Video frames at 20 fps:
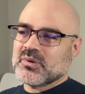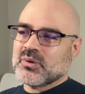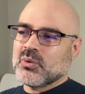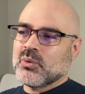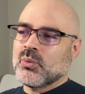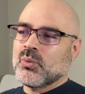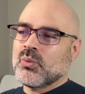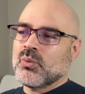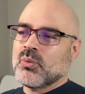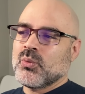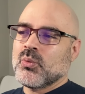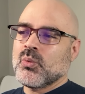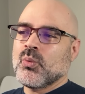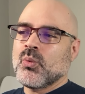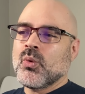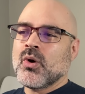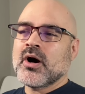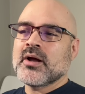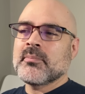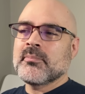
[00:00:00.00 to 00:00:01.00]

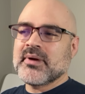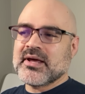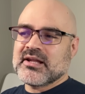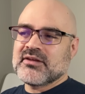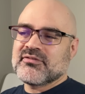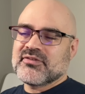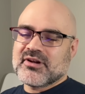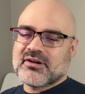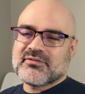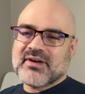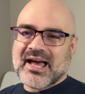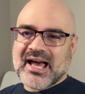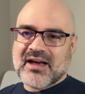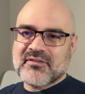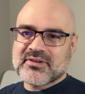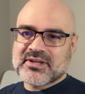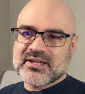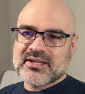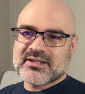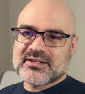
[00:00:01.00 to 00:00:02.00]
one benefit of
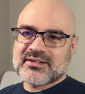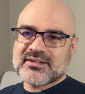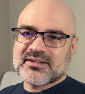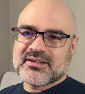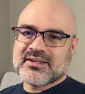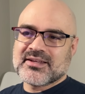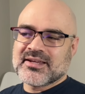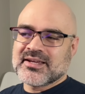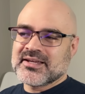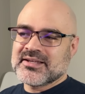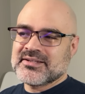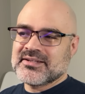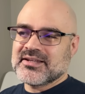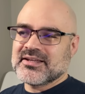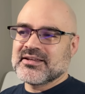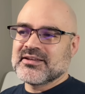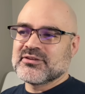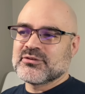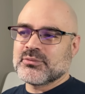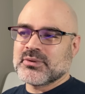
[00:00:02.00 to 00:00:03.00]
having it in
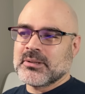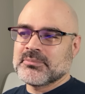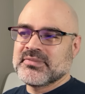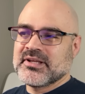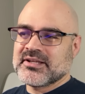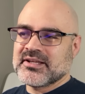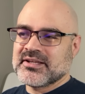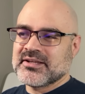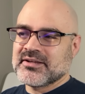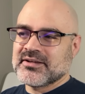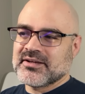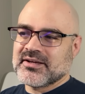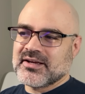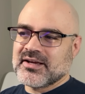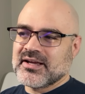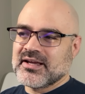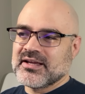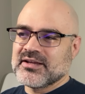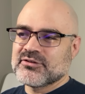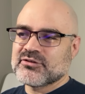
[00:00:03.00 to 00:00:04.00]
is when I'm taking
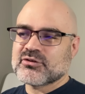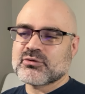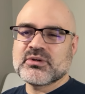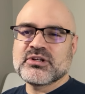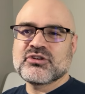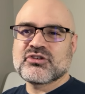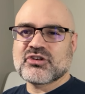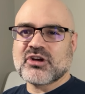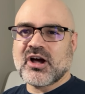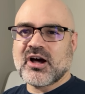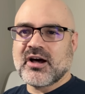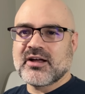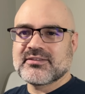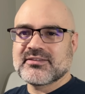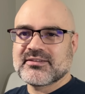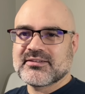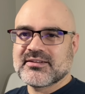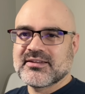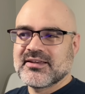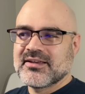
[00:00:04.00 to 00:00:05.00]
a
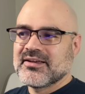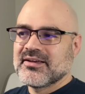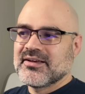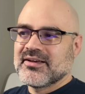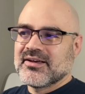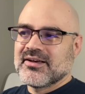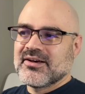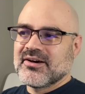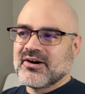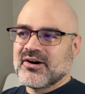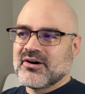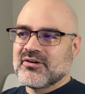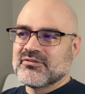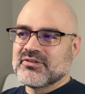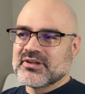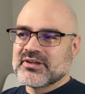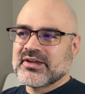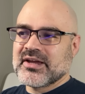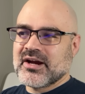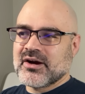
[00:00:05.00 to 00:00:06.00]
screenshot of
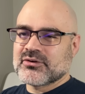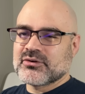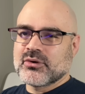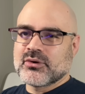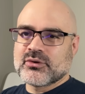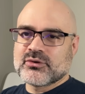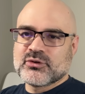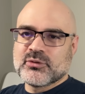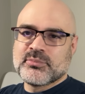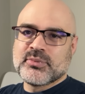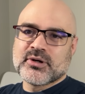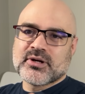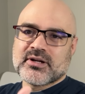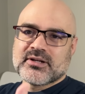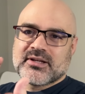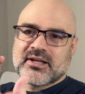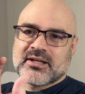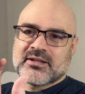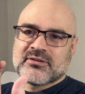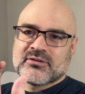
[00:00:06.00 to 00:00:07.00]
the character to put
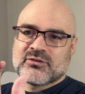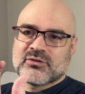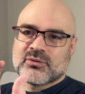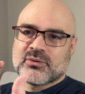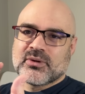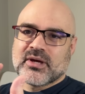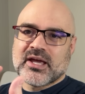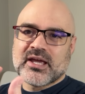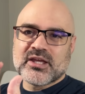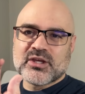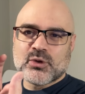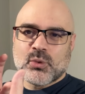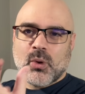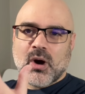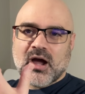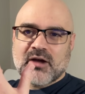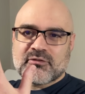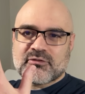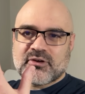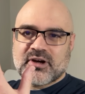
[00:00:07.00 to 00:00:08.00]
it into a
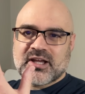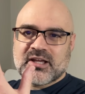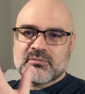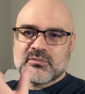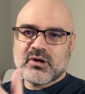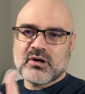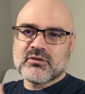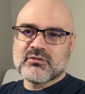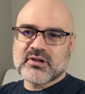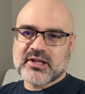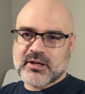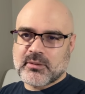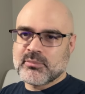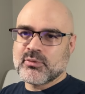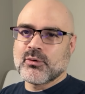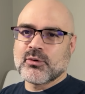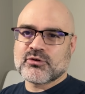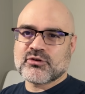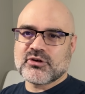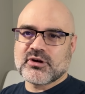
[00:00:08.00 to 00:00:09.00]
UI frame of like a
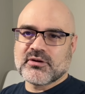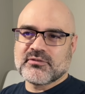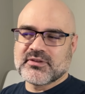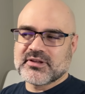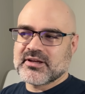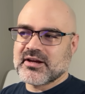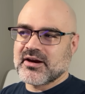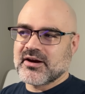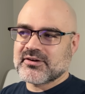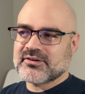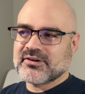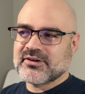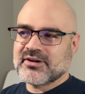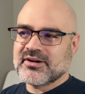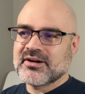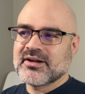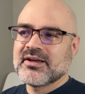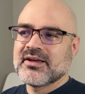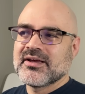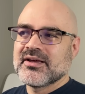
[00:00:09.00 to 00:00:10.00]
portrait of the
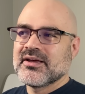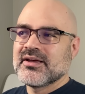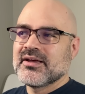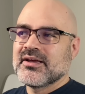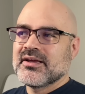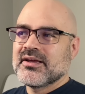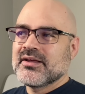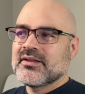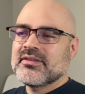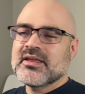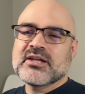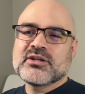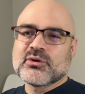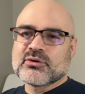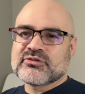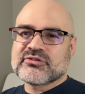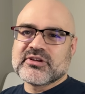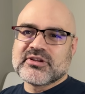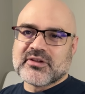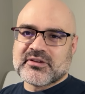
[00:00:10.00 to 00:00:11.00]
character, then you'll
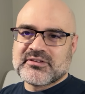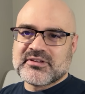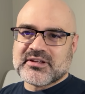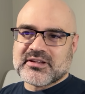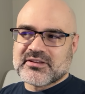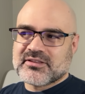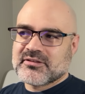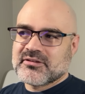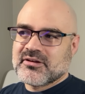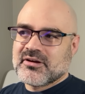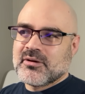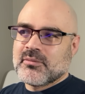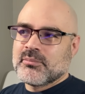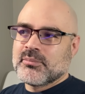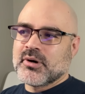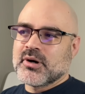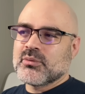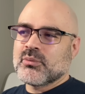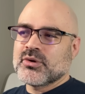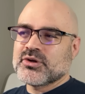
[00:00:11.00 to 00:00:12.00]
see the teeth.
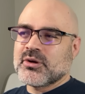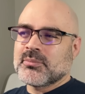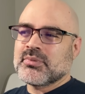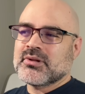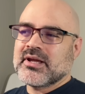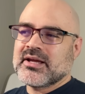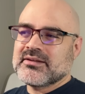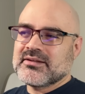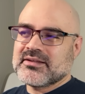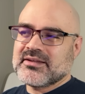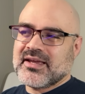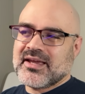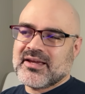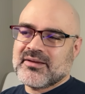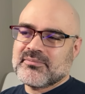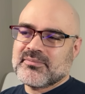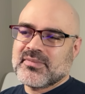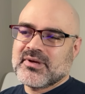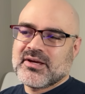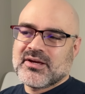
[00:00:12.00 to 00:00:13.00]
But when you're playing the
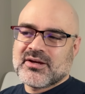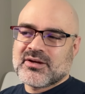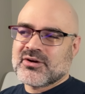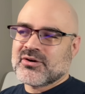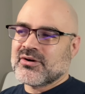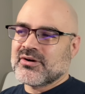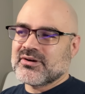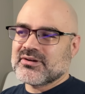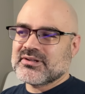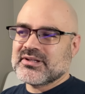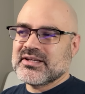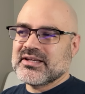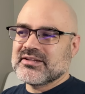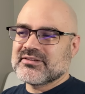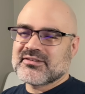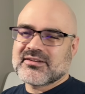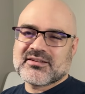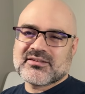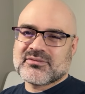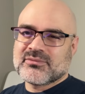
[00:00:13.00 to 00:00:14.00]
game, currently
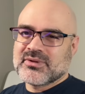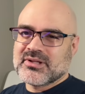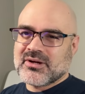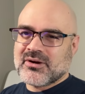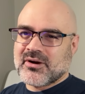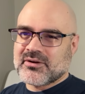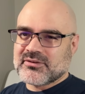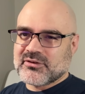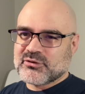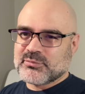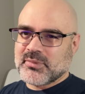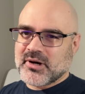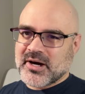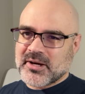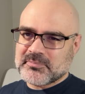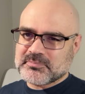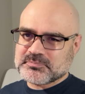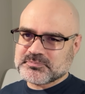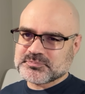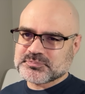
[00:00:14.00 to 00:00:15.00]
it's really hard to
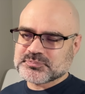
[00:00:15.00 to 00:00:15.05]
spot.